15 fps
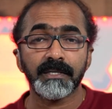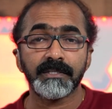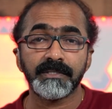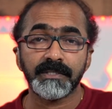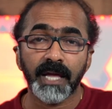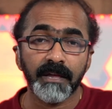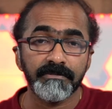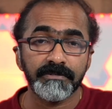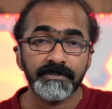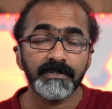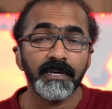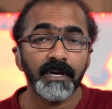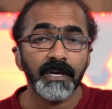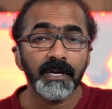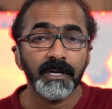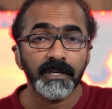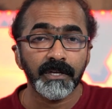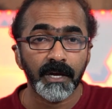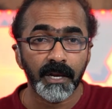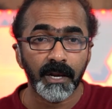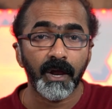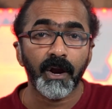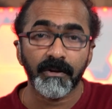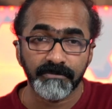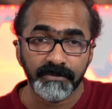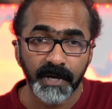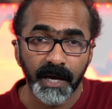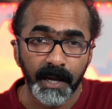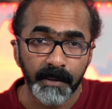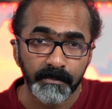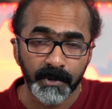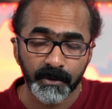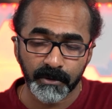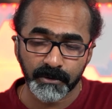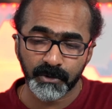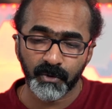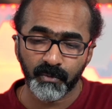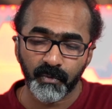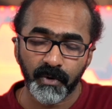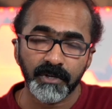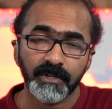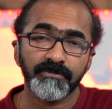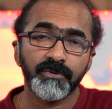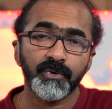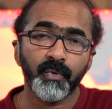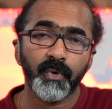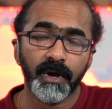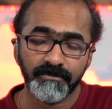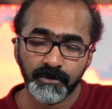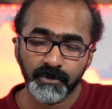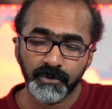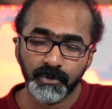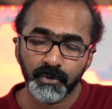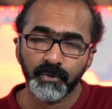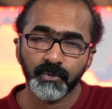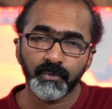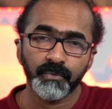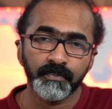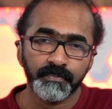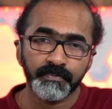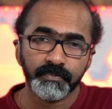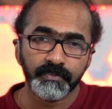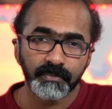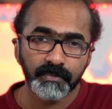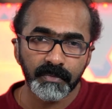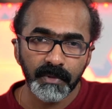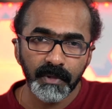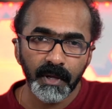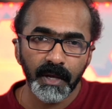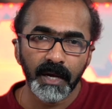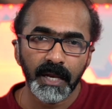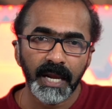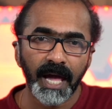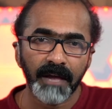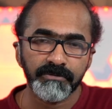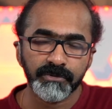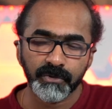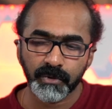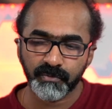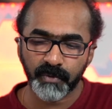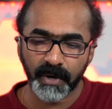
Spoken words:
saves a lot of time, because what if you have to do live shows?